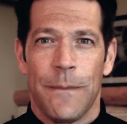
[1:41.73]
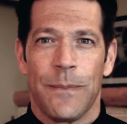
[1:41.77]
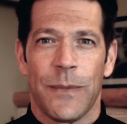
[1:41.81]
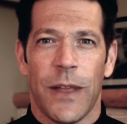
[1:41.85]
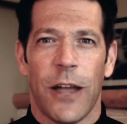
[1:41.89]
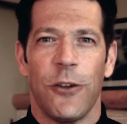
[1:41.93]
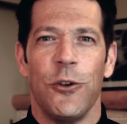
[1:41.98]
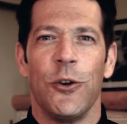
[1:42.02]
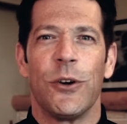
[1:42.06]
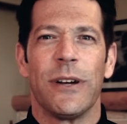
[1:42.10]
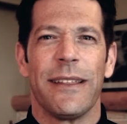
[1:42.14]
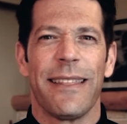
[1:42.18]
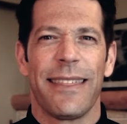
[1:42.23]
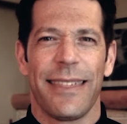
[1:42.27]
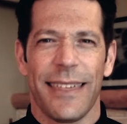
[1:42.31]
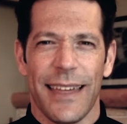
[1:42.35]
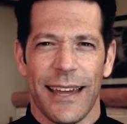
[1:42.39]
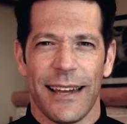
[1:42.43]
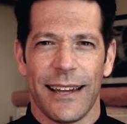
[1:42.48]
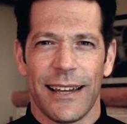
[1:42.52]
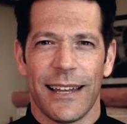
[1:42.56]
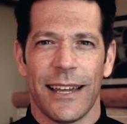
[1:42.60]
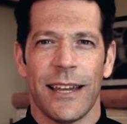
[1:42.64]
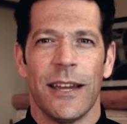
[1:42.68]
And you can
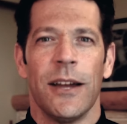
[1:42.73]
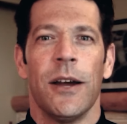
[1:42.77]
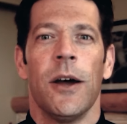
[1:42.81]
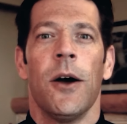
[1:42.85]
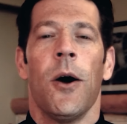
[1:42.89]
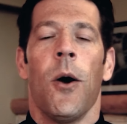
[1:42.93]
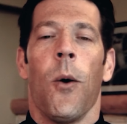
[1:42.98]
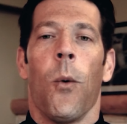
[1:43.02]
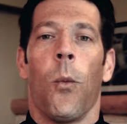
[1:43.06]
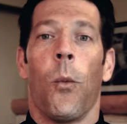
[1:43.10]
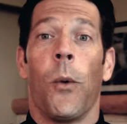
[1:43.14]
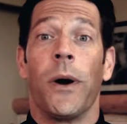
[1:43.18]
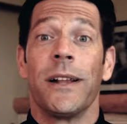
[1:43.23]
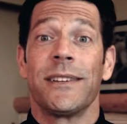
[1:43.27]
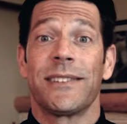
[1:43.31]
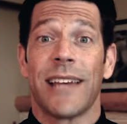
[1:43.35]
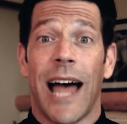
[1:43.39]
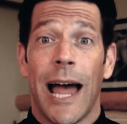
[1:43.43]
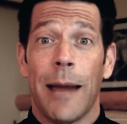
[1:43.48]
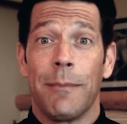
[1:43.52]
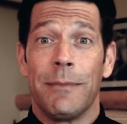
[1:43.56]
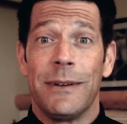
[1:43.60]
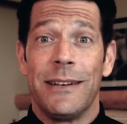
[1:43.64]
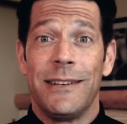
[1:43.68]
think, once
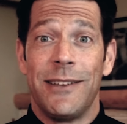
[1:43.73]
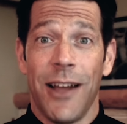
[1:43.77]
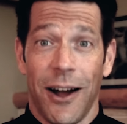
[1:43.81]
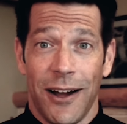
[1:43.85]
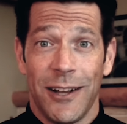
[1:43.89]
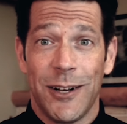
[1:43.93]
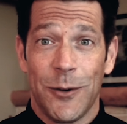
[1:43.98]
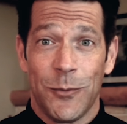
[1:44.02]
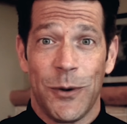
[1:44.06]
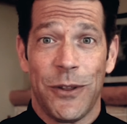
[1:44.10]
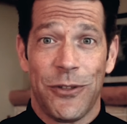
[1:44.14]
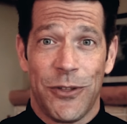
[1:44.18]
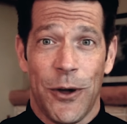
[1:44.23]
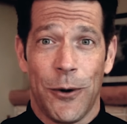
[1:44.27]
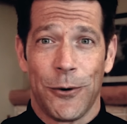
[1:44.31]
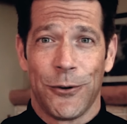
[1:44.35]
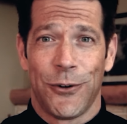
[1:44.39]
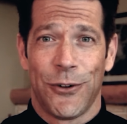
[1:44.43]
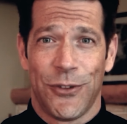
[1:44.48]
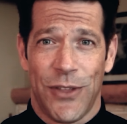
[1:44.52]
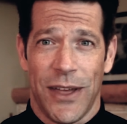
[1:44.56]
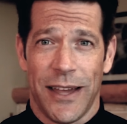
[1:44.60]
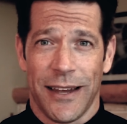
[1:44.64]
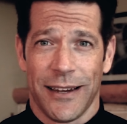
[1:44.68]
I'm done with
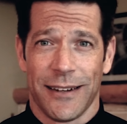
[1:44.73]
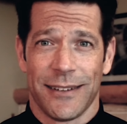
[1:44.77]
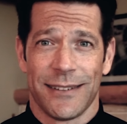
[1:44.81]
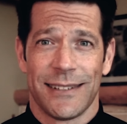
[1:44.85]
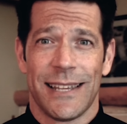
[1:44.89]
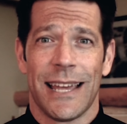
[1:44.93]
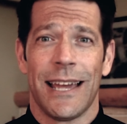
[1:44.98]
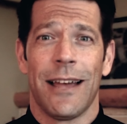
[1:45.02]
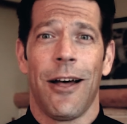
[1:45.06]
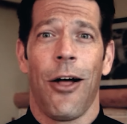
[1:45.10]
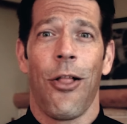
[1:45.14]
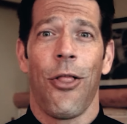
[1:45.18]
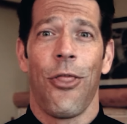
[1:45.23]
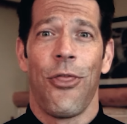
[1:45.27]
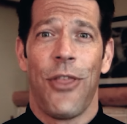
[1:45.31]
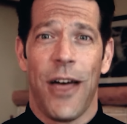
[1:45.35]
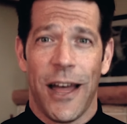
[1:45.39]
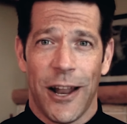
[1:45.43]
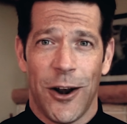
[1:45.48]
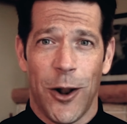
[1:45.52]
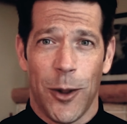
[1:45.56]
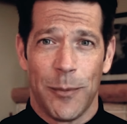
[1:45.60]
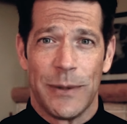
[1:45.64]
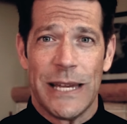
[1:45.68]
those things,
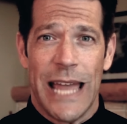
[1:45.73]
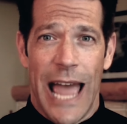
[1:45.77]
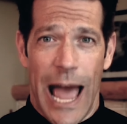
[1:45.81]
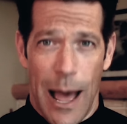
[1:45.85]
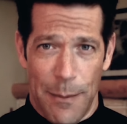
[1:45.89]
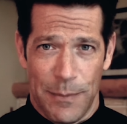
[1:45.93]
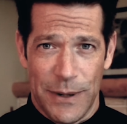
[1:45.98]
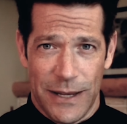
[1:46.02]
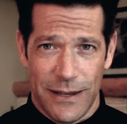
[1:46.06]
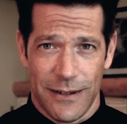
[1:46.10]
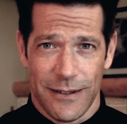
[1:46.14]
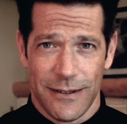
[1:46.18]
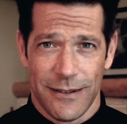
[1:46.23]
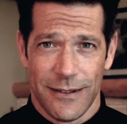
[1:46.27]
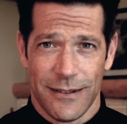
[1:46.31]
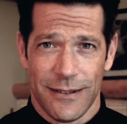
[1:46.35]
then I'll be happy.